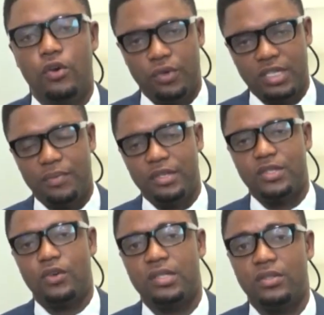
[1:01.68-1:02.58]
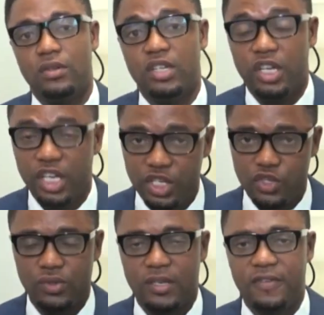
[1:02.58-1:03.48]
We shall be discussing on the
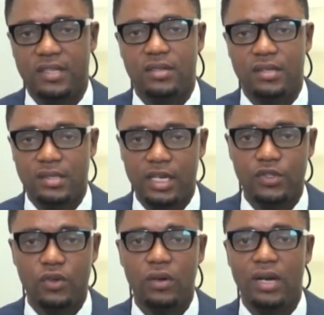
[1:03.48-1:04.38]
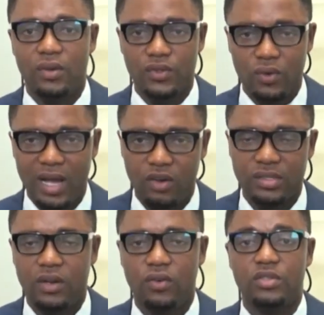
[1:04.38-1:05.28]
issues affecting the sector and also how
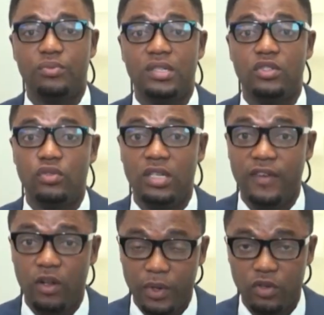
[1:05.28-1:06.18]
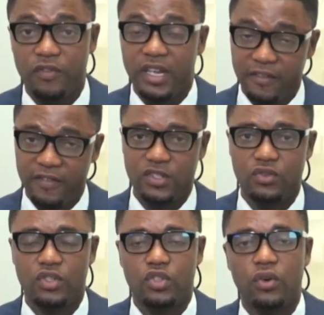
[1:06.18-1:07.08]
they are contributing to the development of
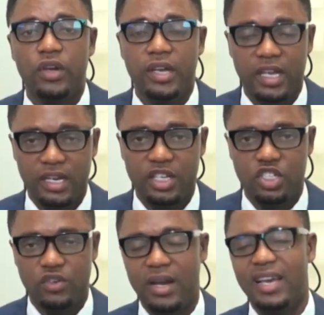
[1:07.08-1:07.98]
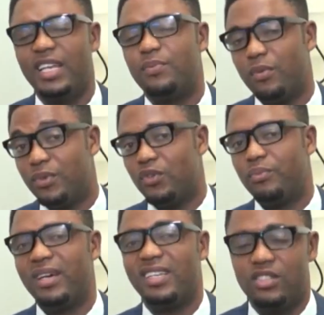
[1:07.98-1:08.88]
infrastructure in Nigeria. It promised to
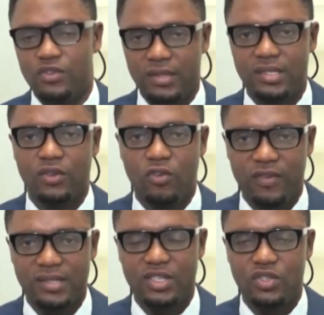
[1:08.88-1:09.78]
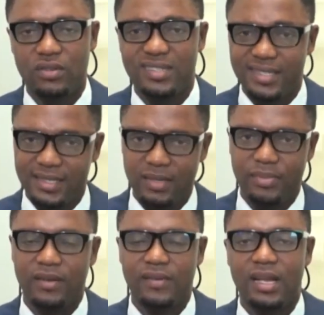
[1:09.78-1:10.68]
be an interesting conversation. Sit
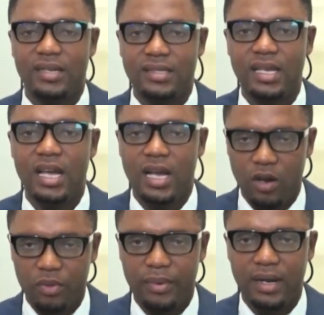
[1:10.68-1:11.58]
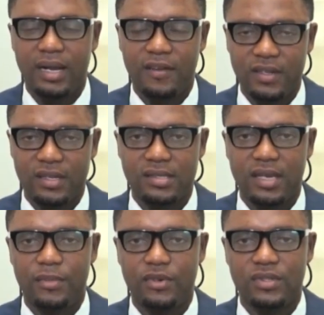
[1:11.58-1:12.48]
back, relax. I'll be back after this
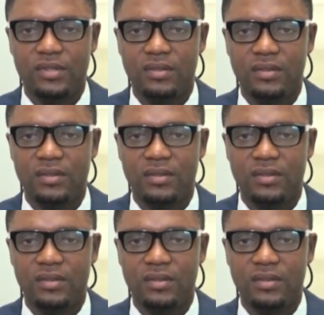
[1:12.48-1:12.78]
time out.